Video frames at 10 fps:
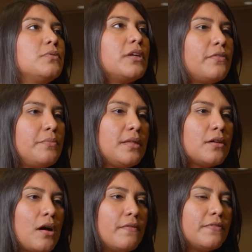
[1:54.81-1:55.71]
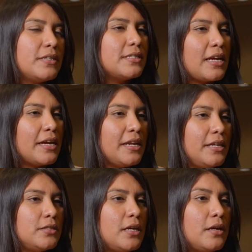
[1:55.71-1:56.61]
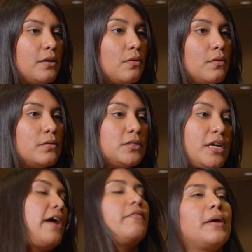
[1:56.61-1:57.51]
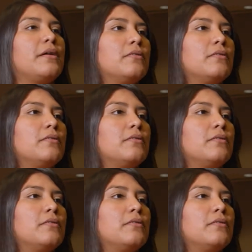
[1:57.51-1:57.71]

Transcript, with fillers: will give me the confidence I need to to have my